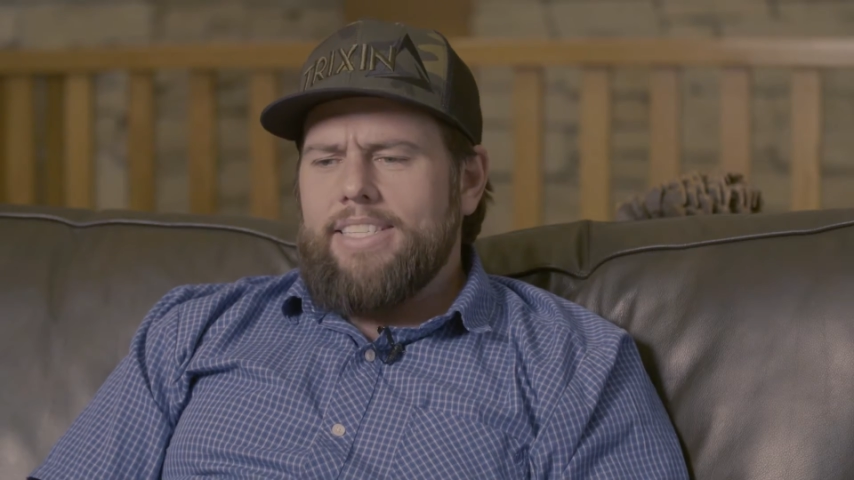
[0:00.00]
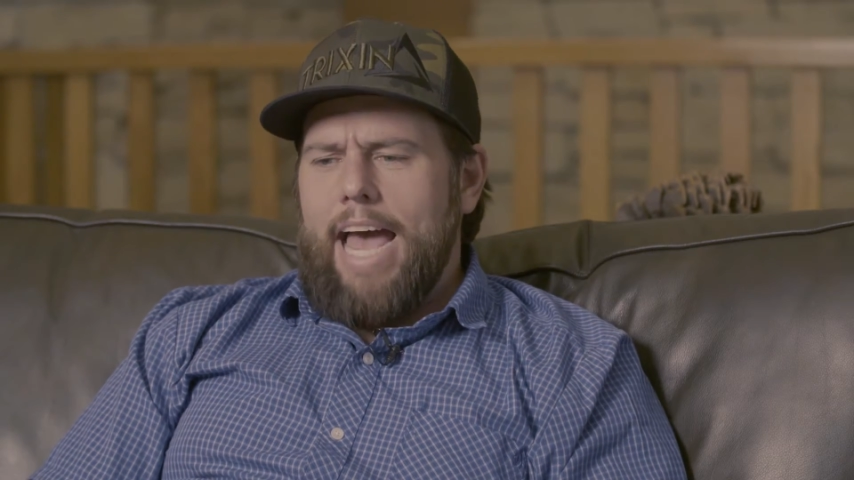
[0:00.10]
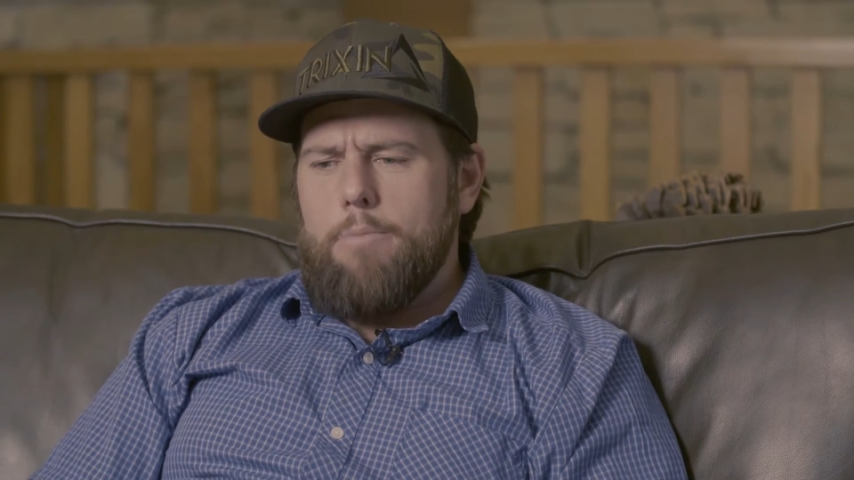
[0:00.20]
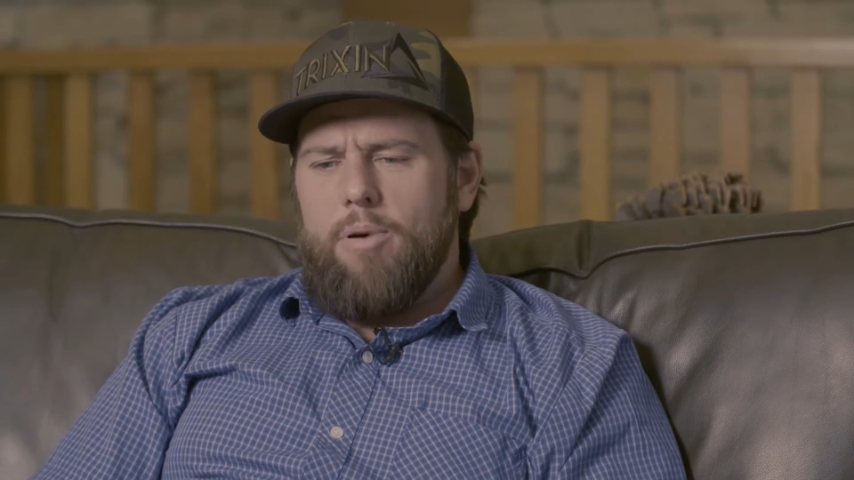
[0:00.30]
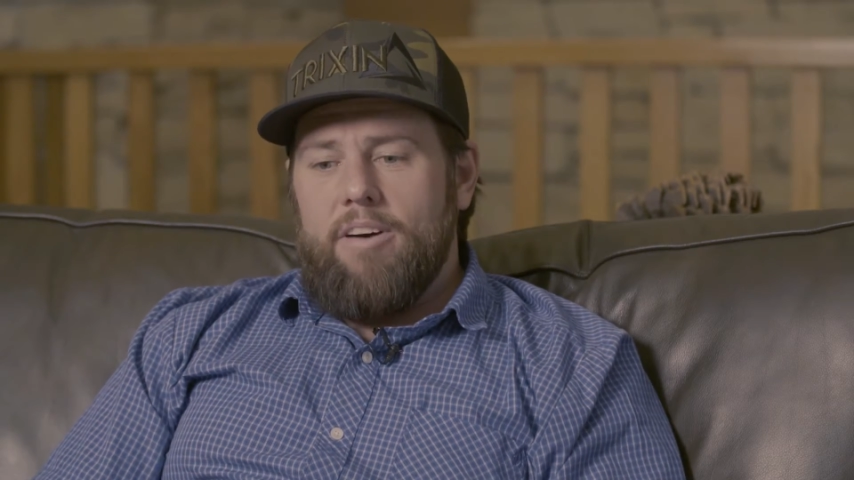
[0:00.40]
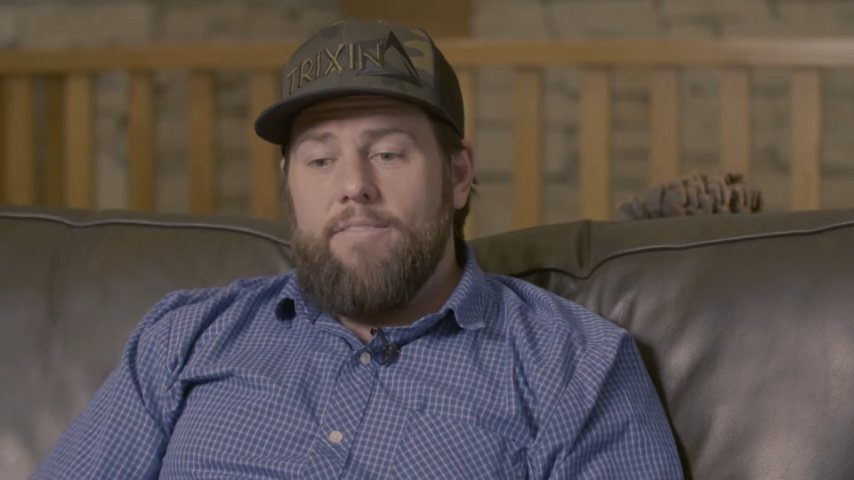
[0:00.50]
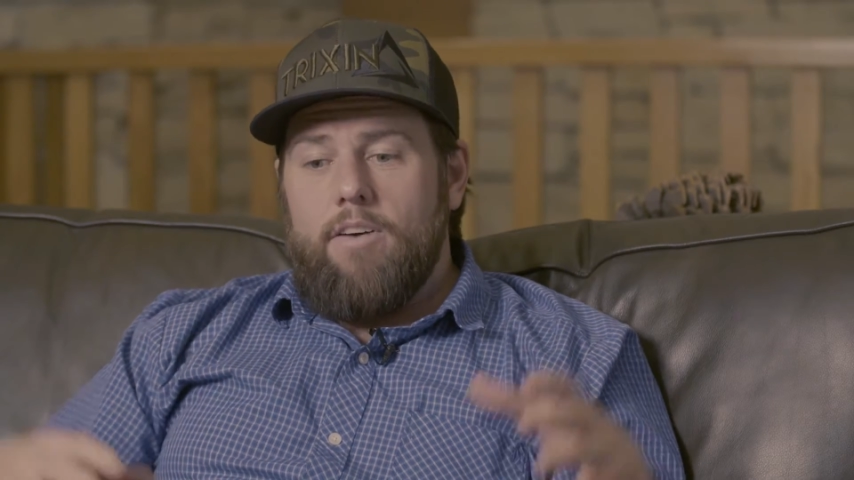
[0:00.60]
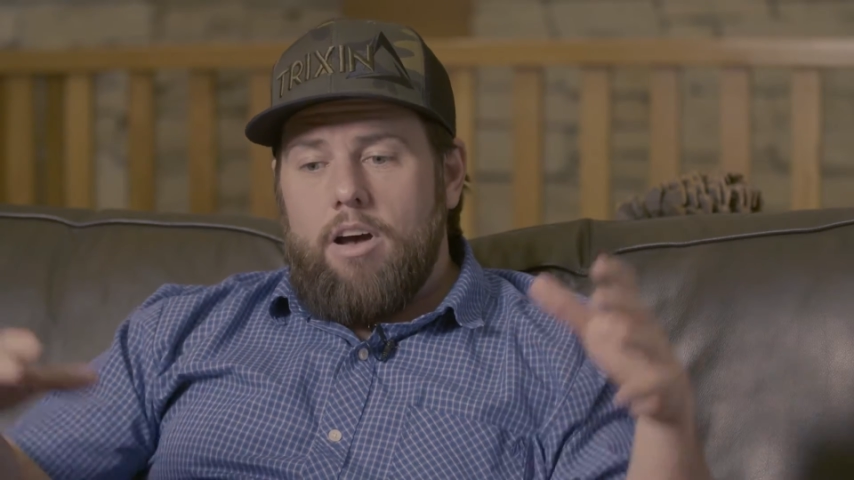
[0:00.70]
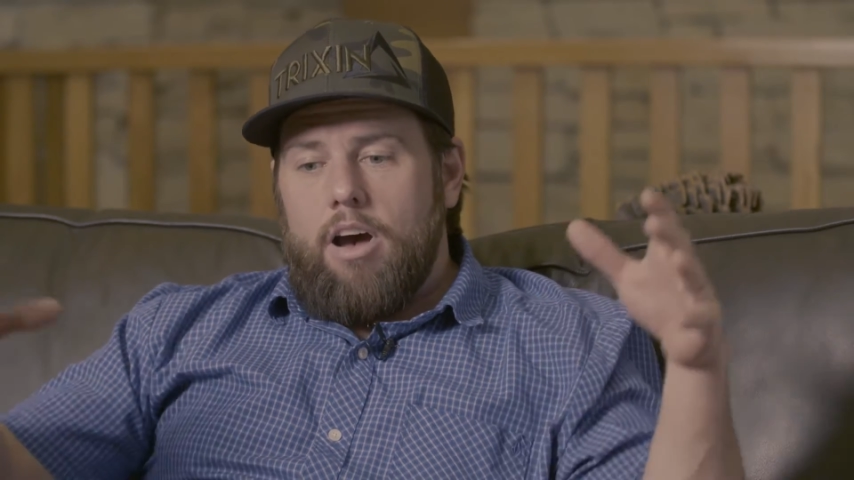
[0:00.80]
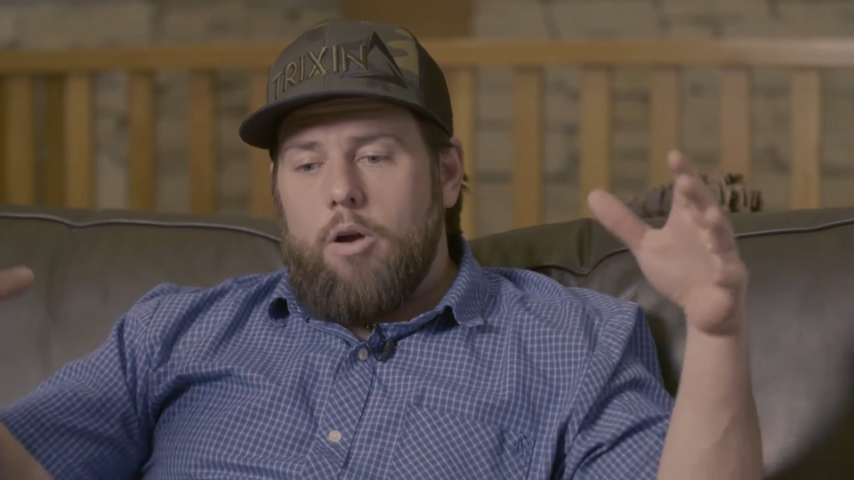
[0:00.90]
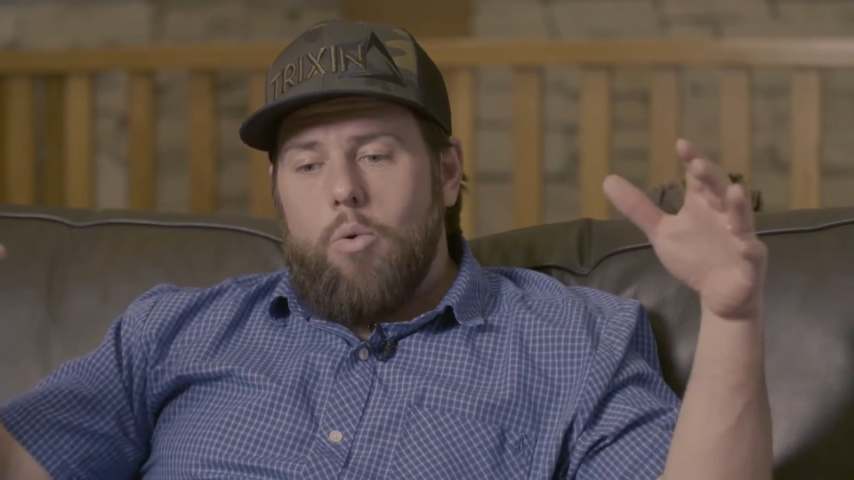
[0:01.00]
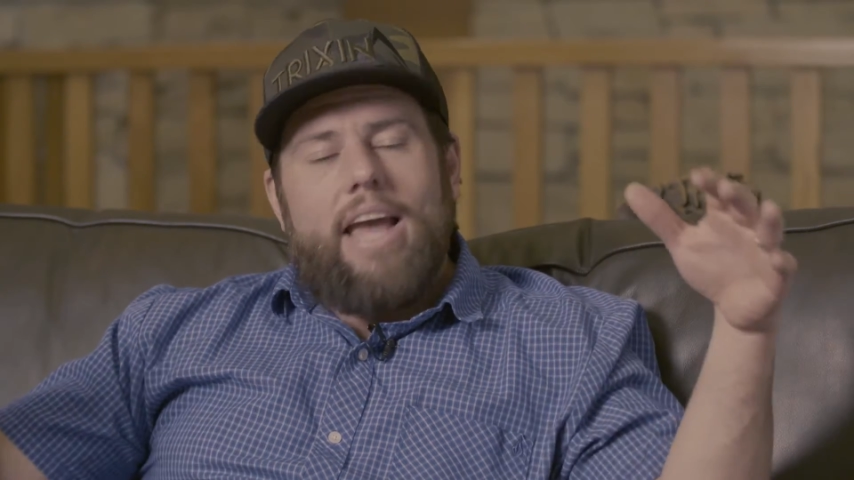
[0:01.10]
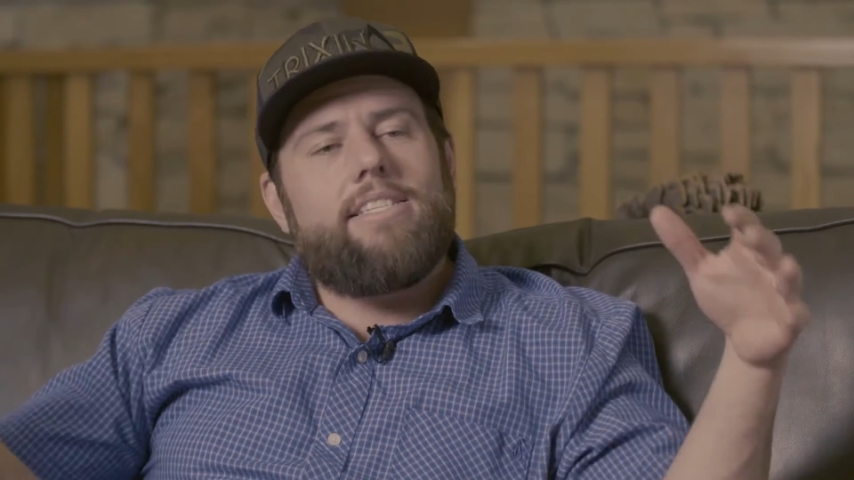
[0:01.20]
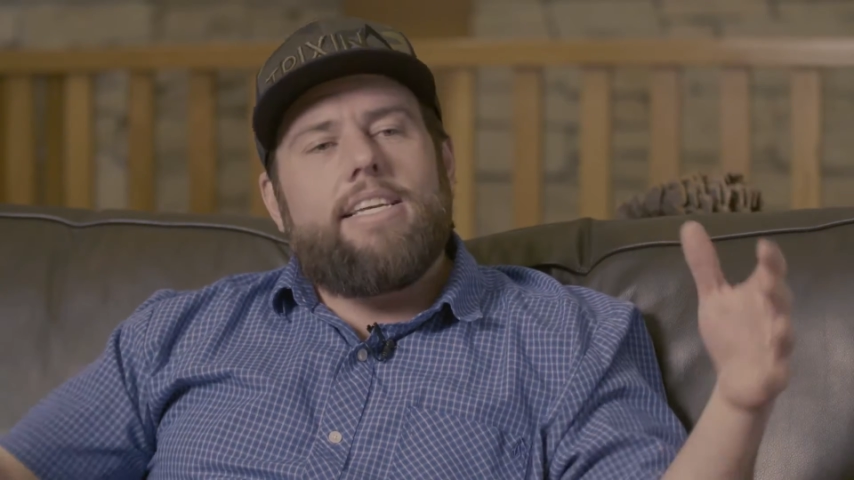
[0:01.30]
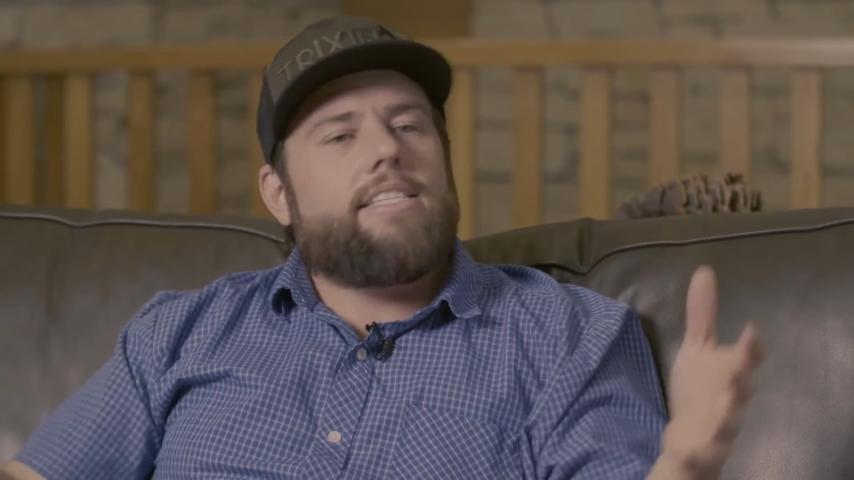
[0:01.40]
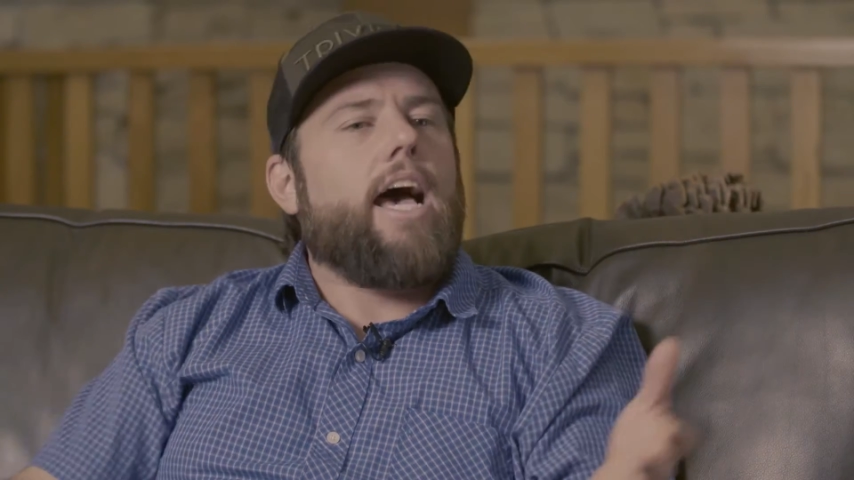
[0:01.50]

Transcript: type of uh, rising